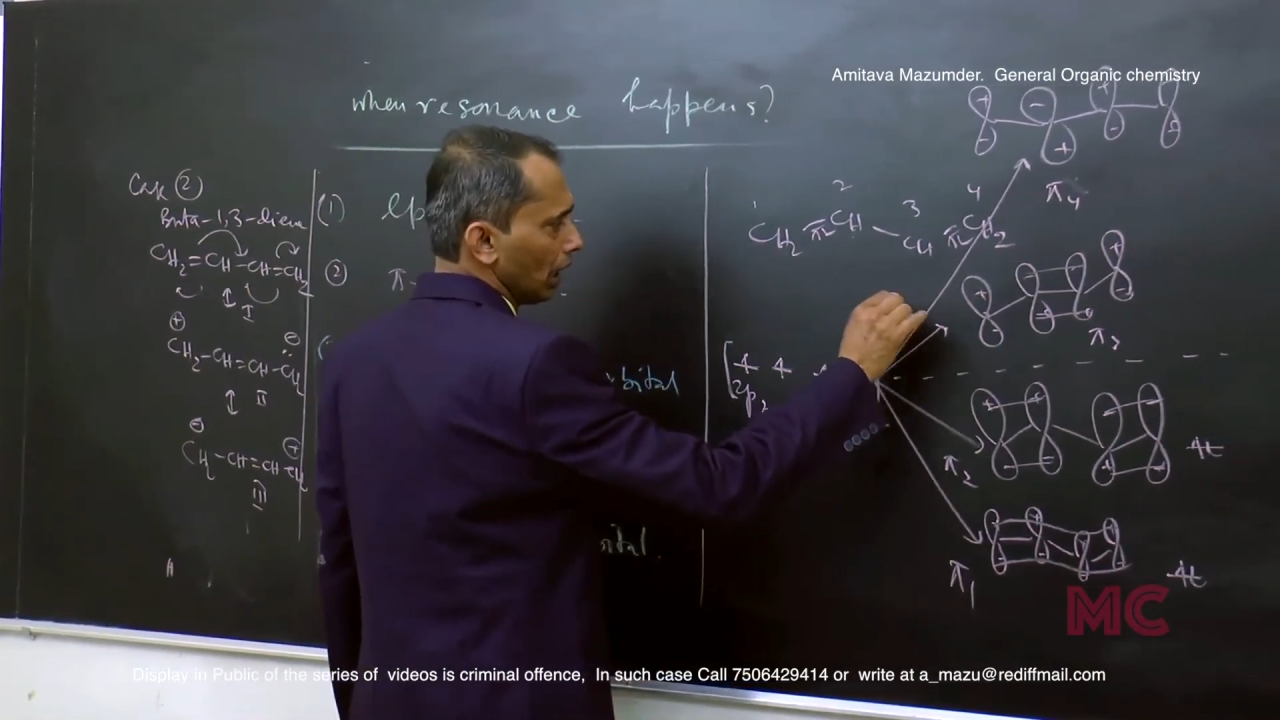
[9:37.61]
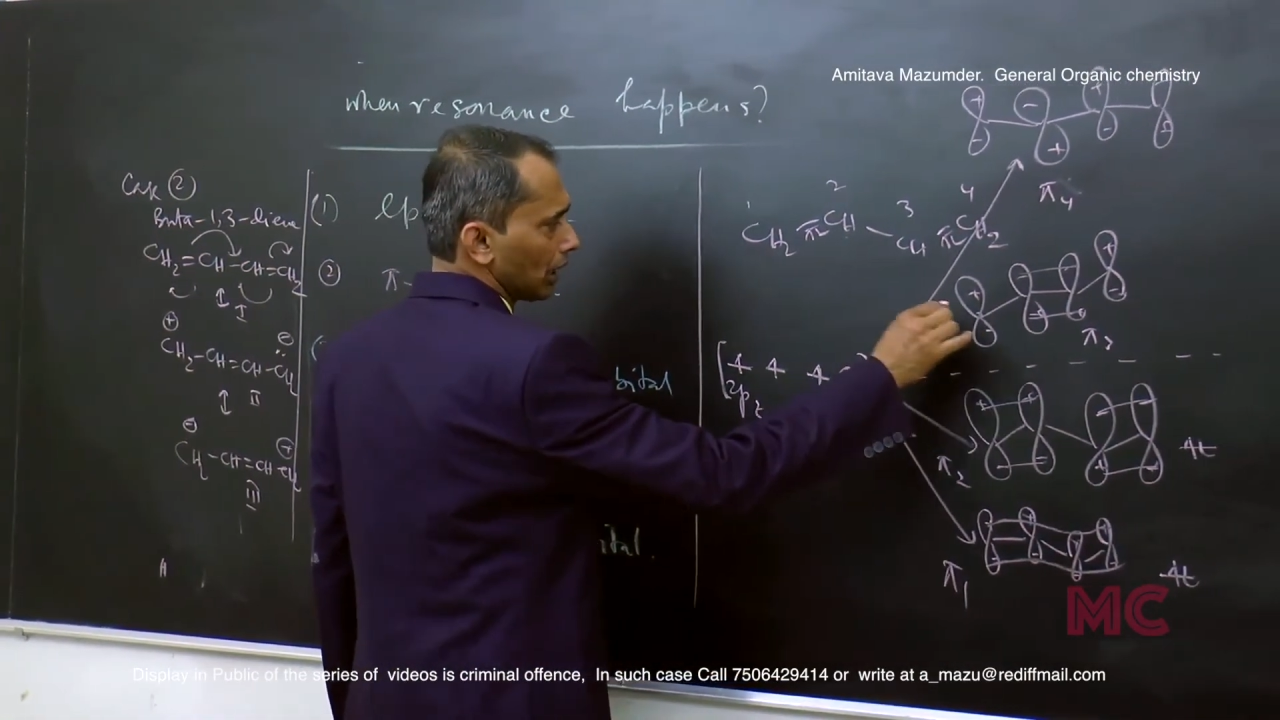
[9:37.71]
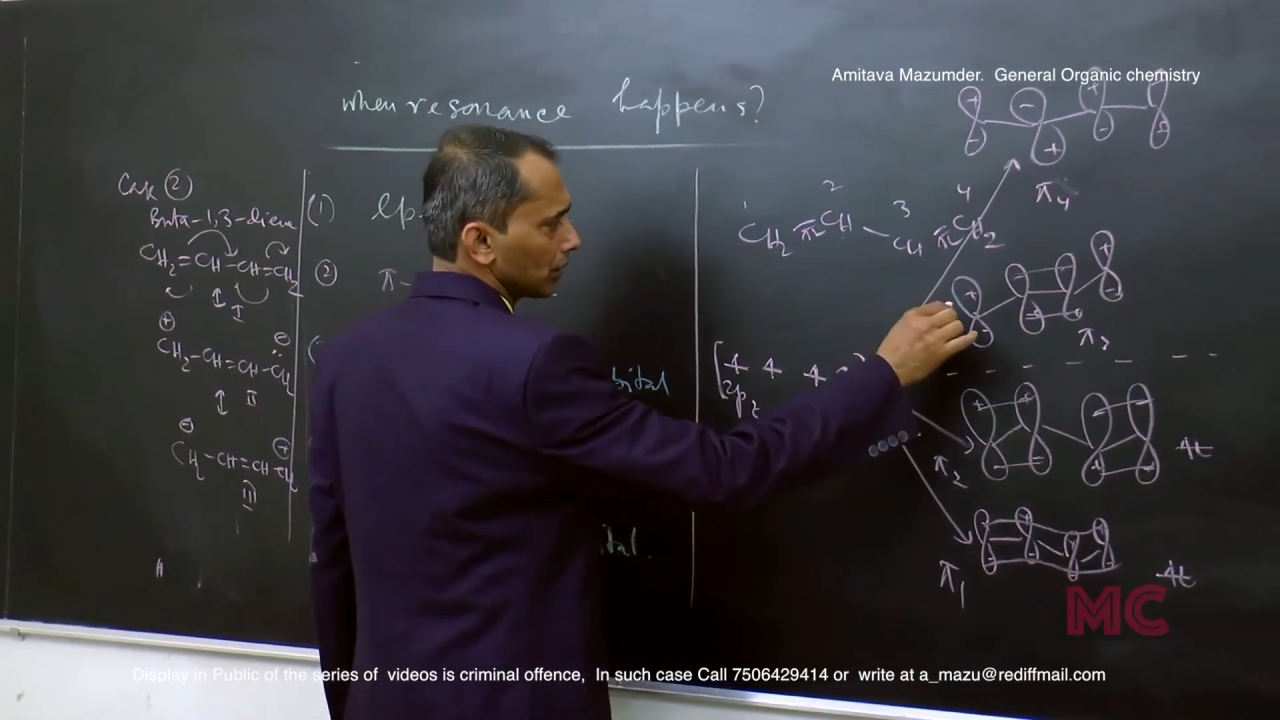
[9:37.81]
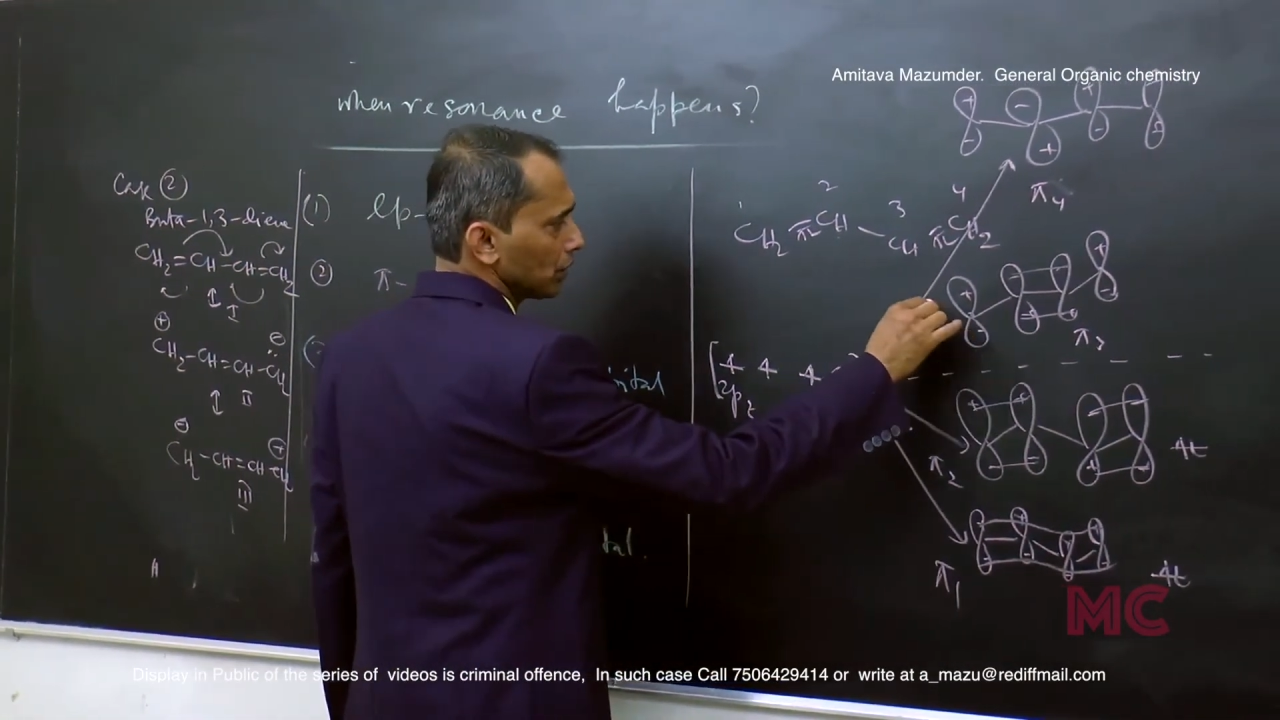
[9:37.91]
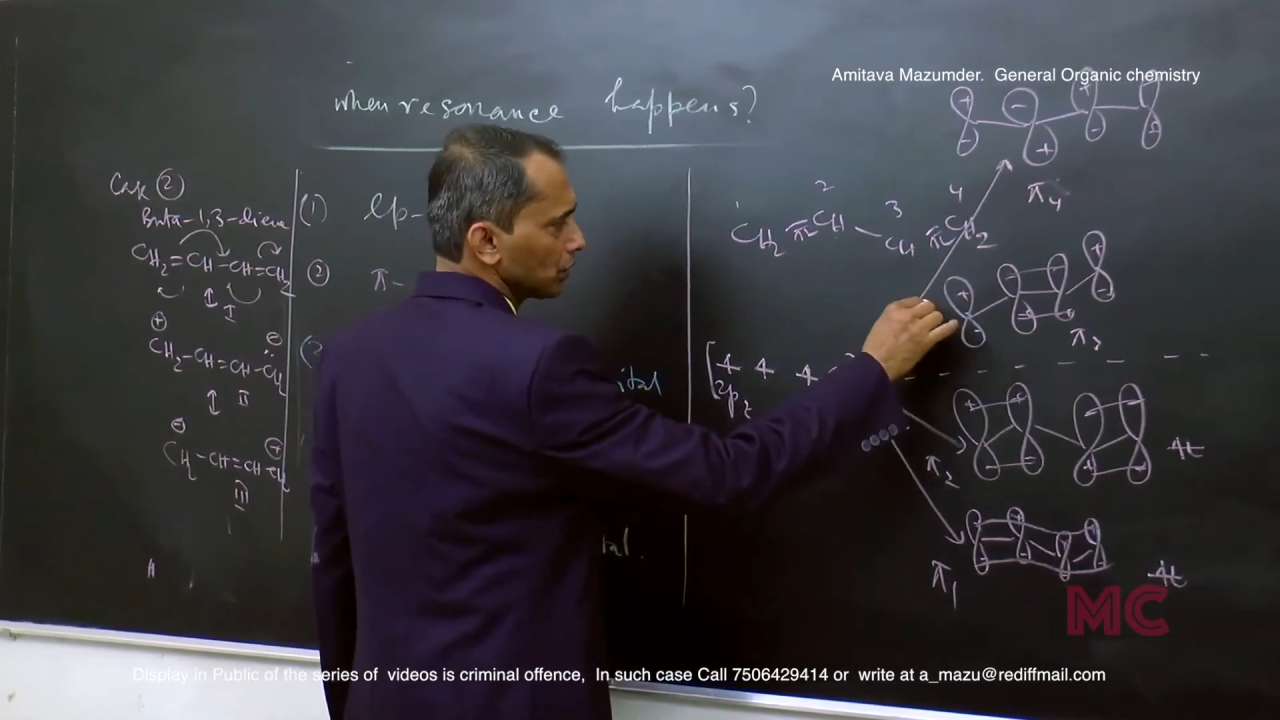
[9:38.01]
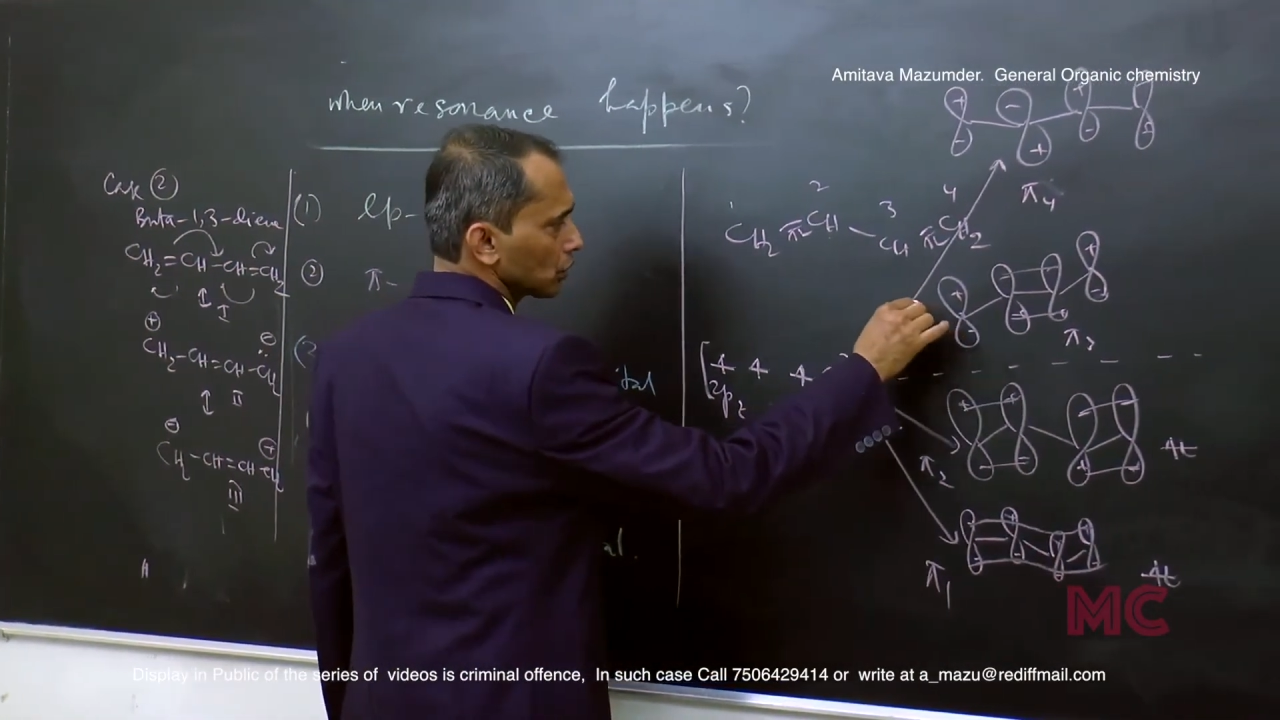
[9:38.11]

and this